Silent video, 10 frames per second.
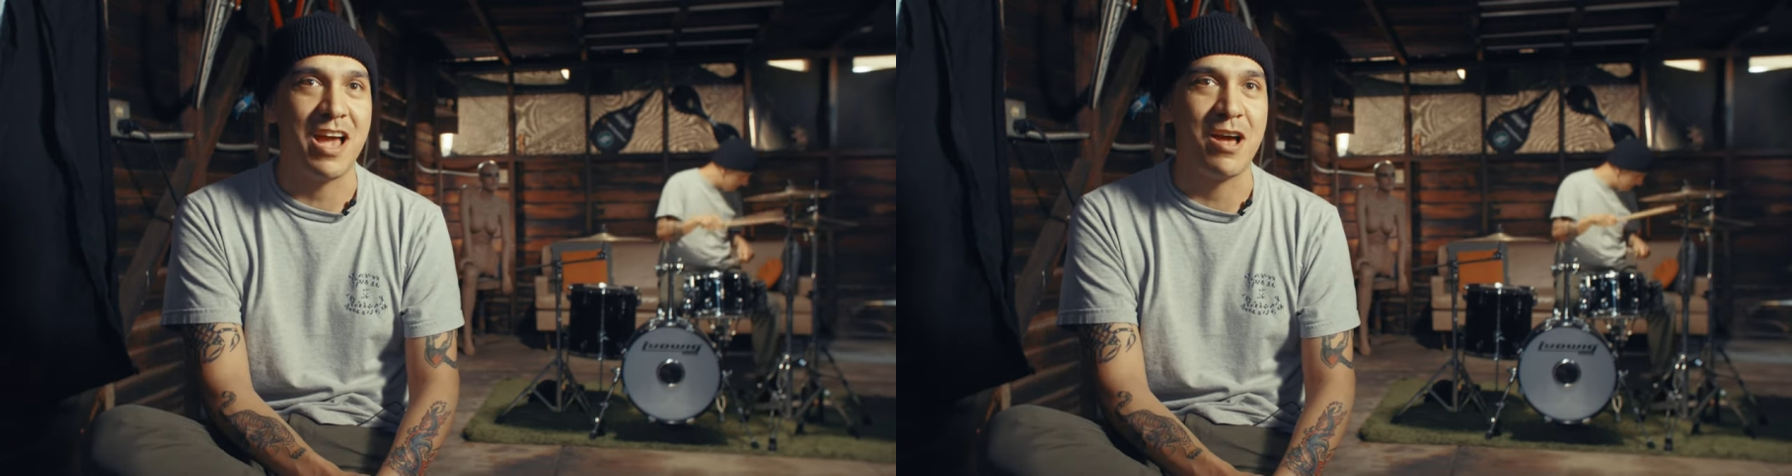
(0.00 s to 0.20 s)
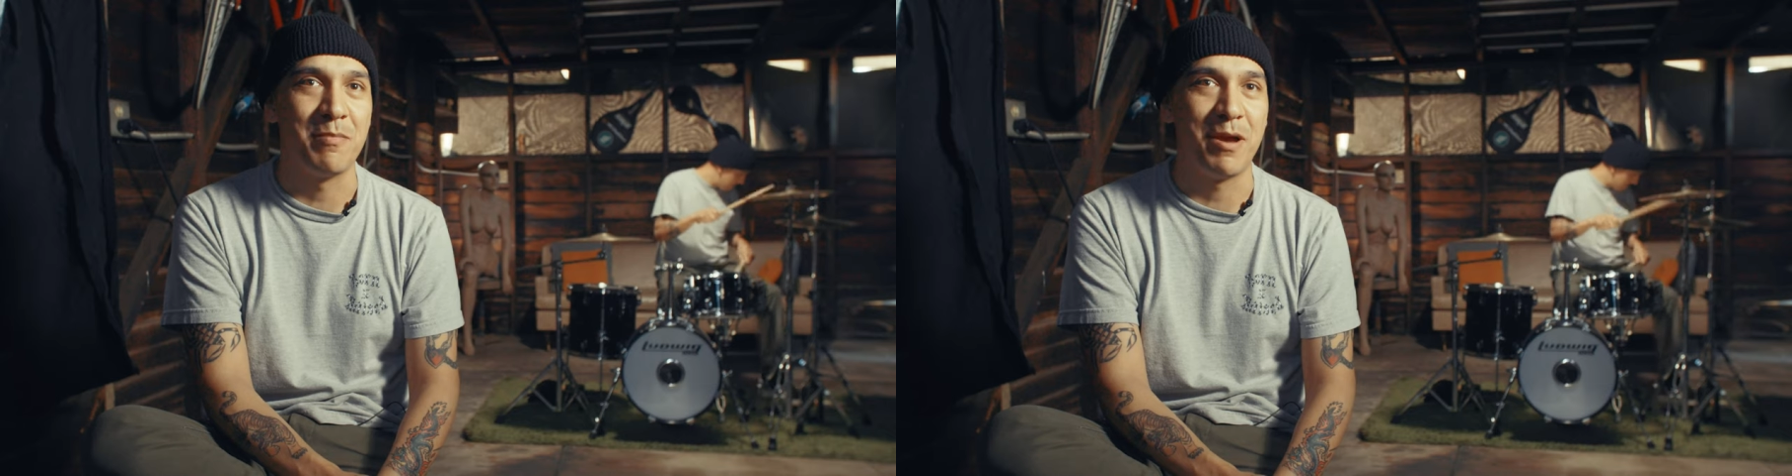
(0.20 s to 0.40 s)

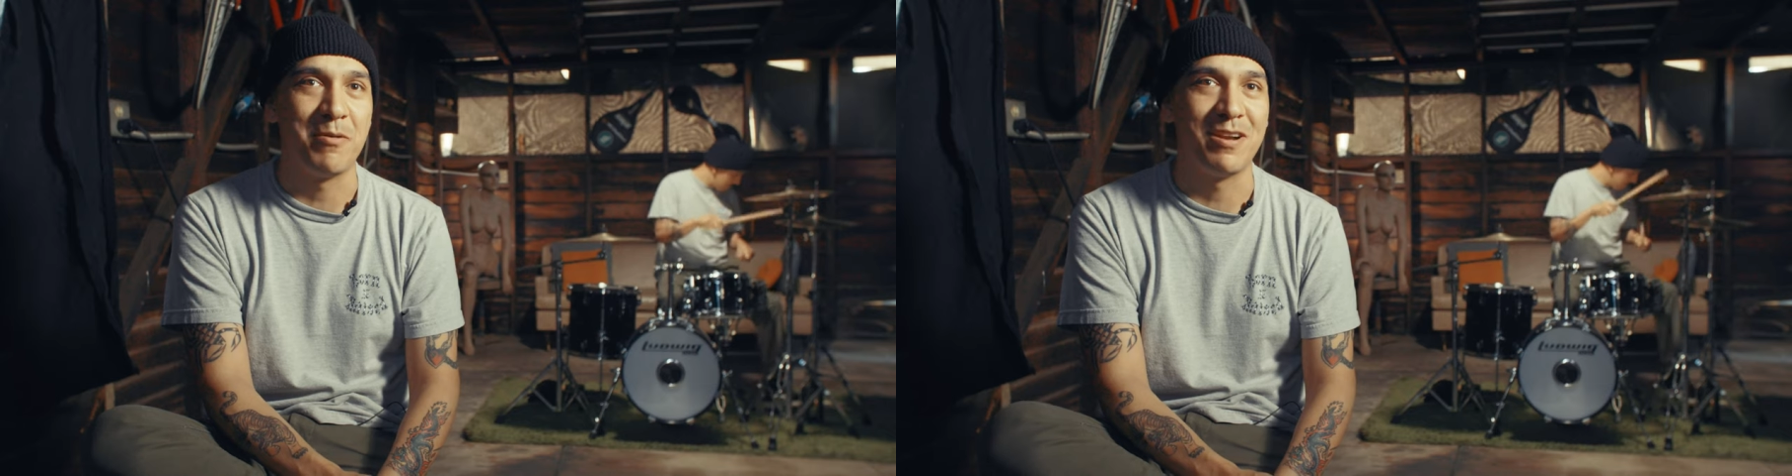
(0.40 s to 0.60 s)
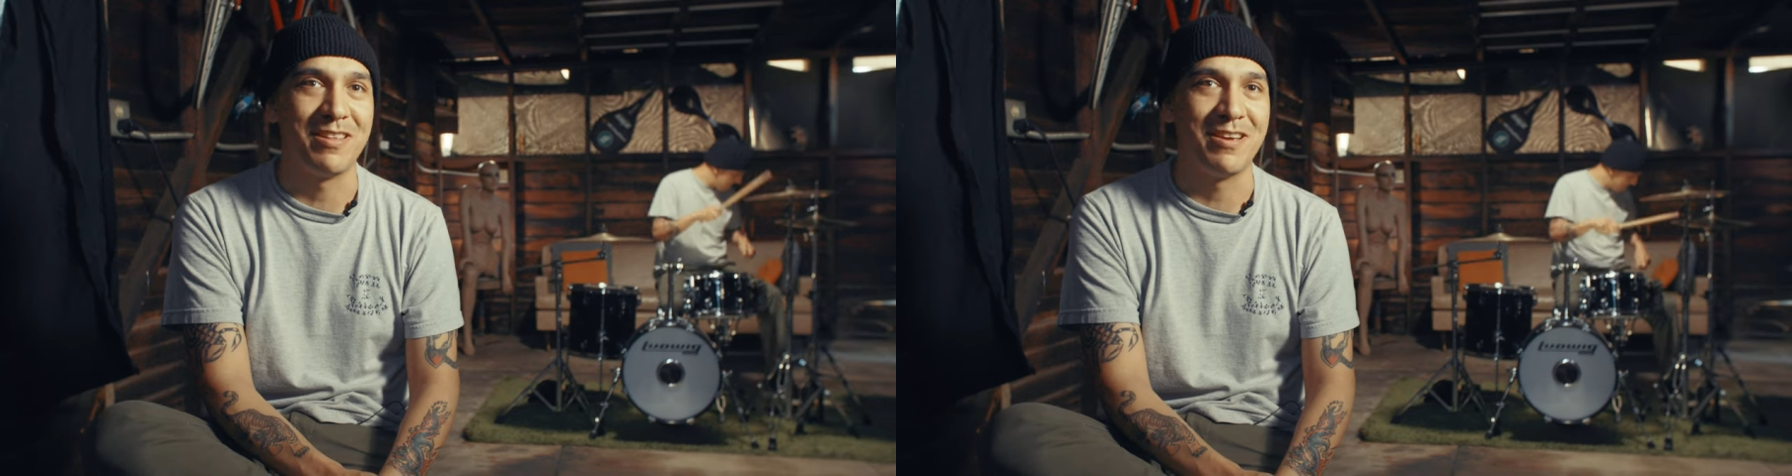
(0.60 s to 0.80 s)
down by
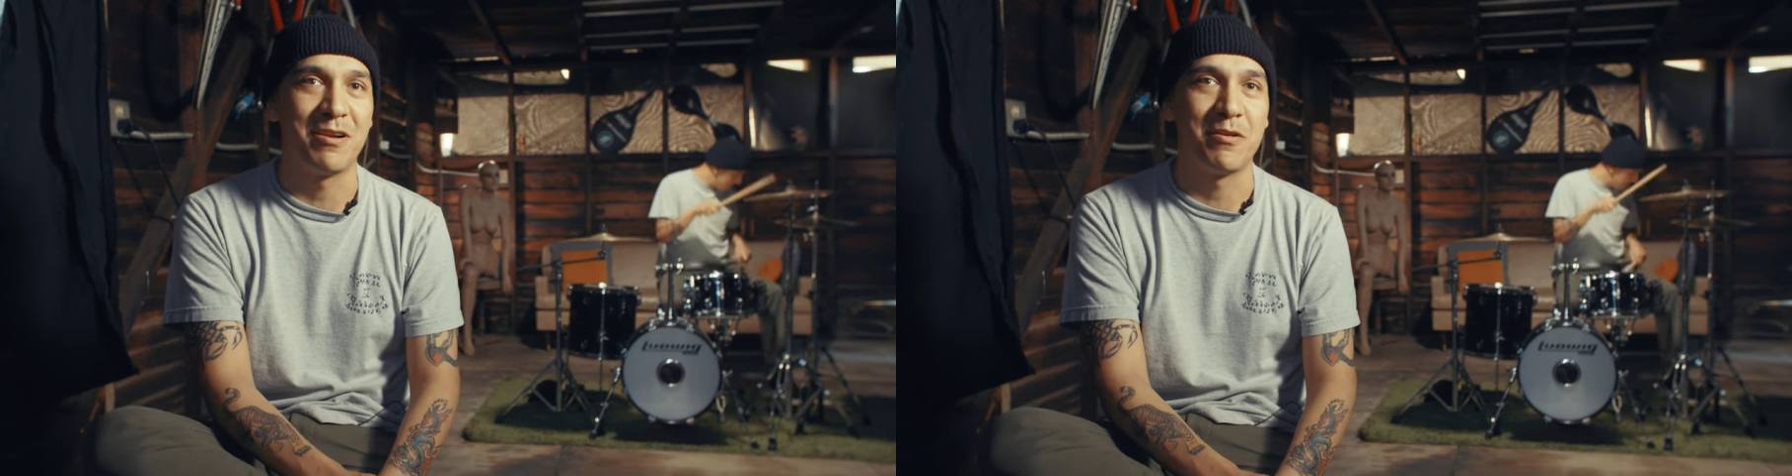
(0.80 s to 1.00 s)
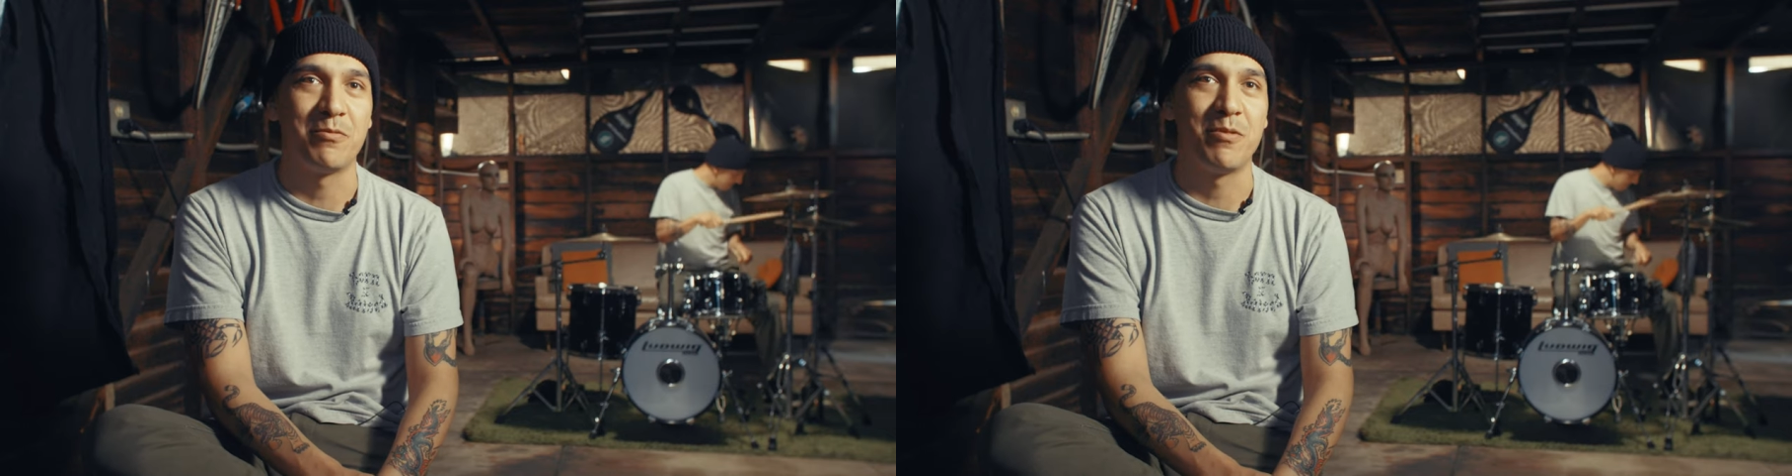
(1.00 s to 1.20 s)
one of
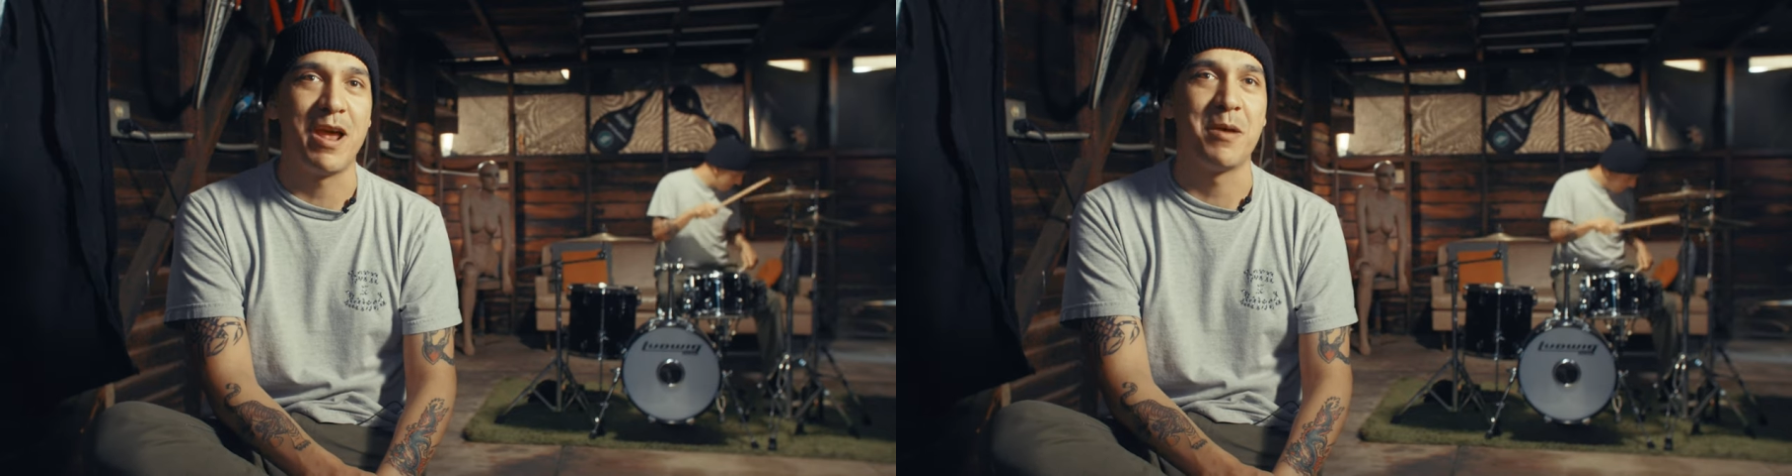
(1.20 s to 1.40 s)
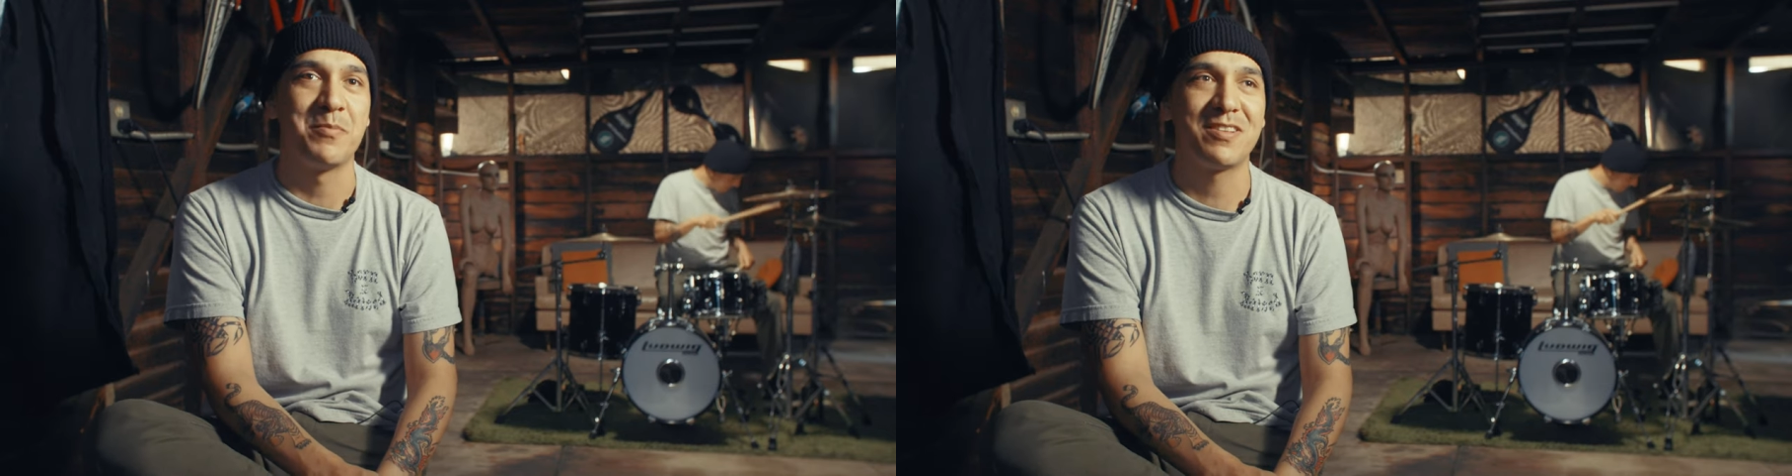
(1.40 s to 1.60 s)
their
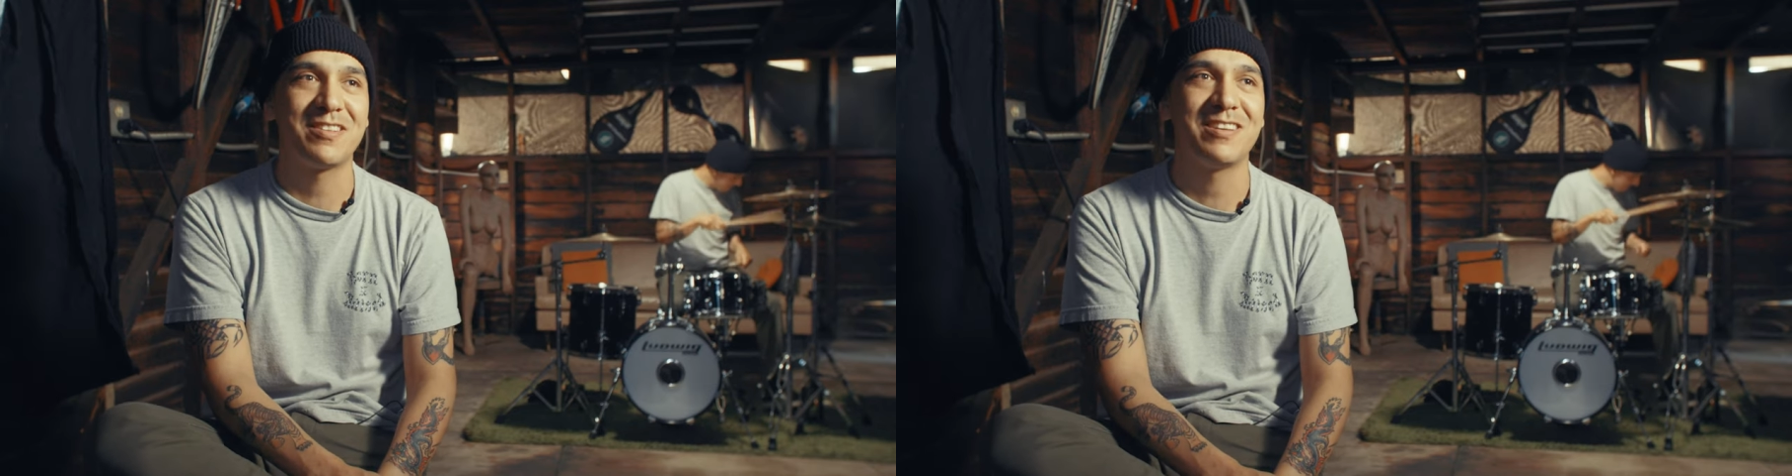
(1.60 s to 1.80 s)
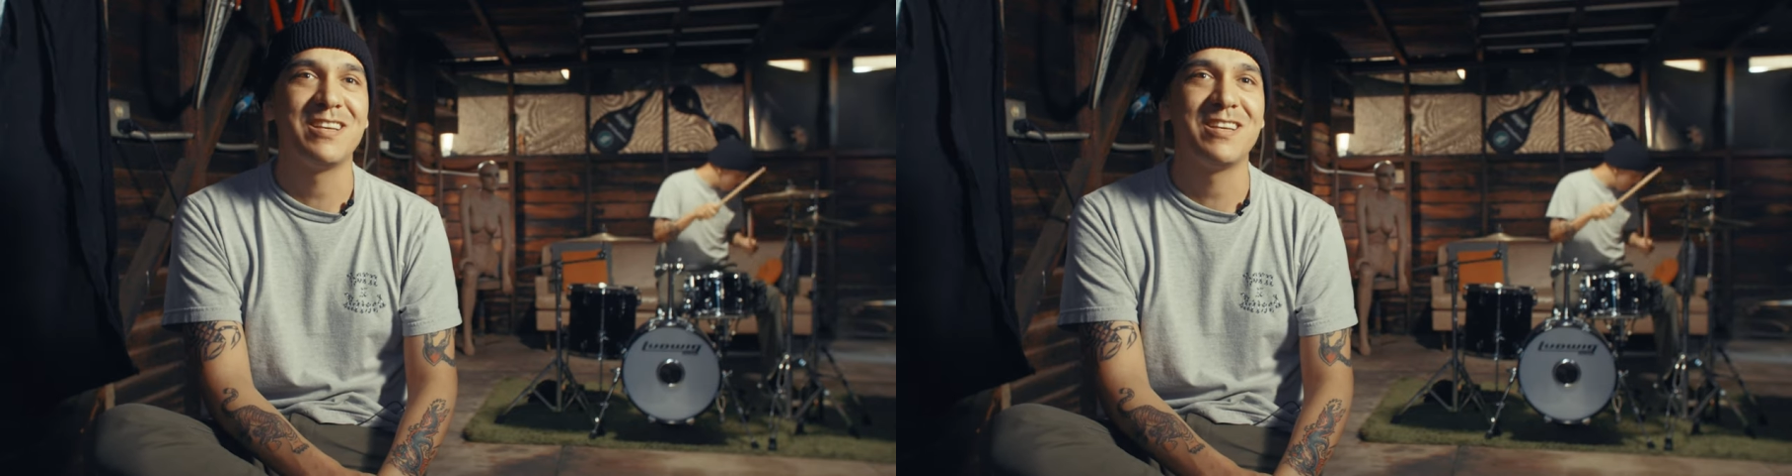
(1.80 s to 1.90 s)
reps.